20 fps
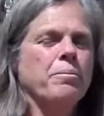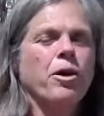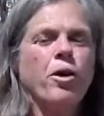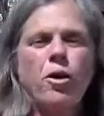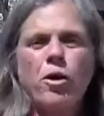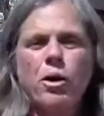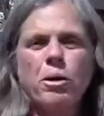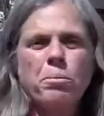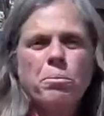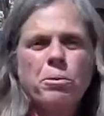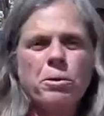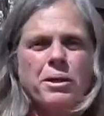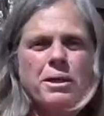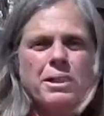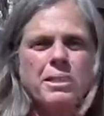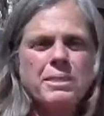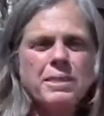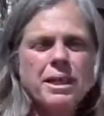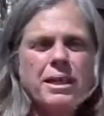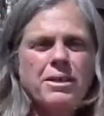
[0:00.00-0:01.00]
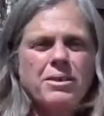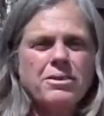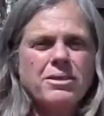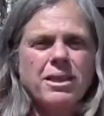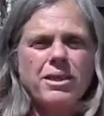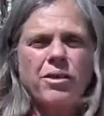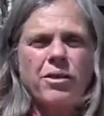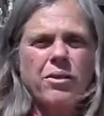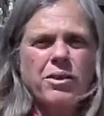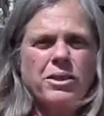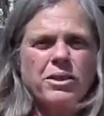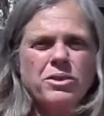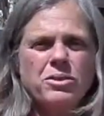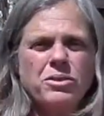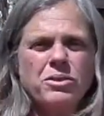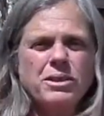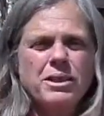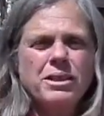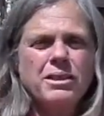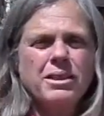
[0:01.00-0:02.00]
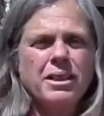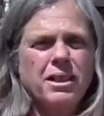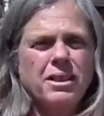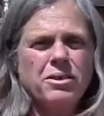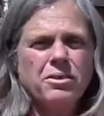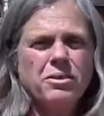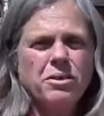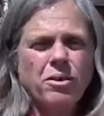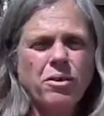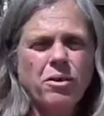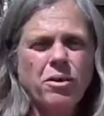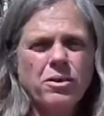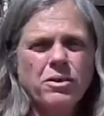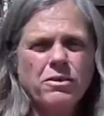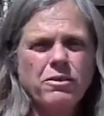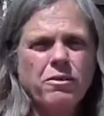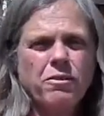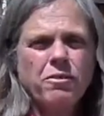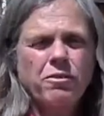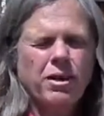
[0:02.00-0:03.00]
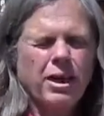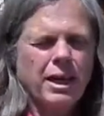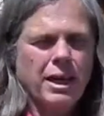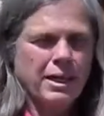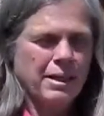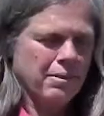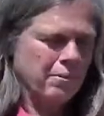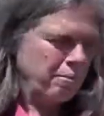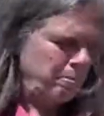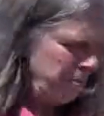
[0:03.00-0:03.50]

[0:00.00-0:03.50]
Cardboard containers, like orange juice containers, are also fine.